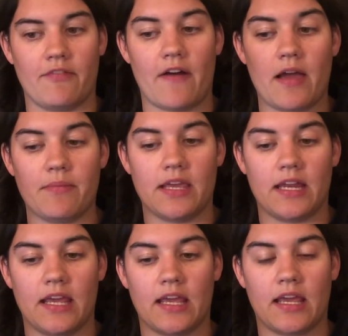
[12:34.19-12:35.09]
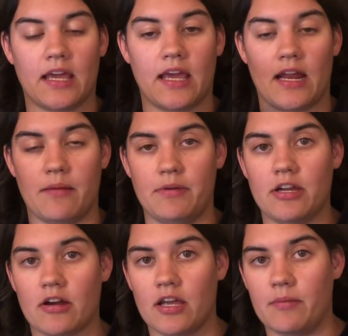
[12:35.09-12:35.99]
If I'm eating and I'm
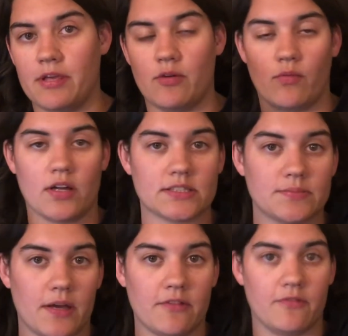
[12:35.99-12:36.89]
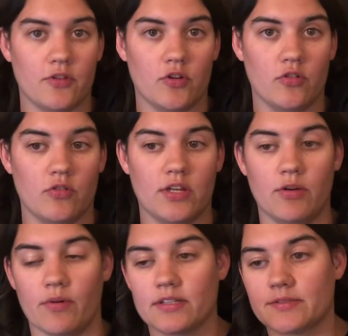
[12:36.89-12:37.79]
near him, he wants my food,
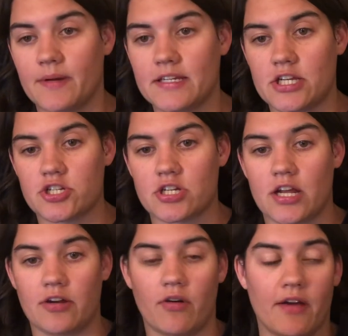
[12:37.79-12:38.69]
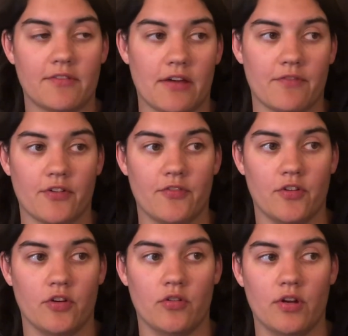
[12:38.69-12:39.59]
he wants my attention. I don't have time for
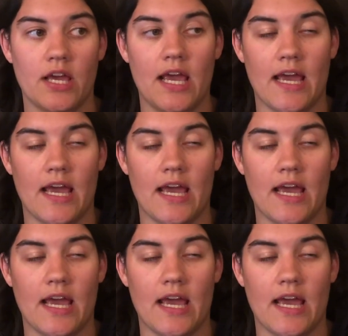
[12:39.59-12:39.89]
food.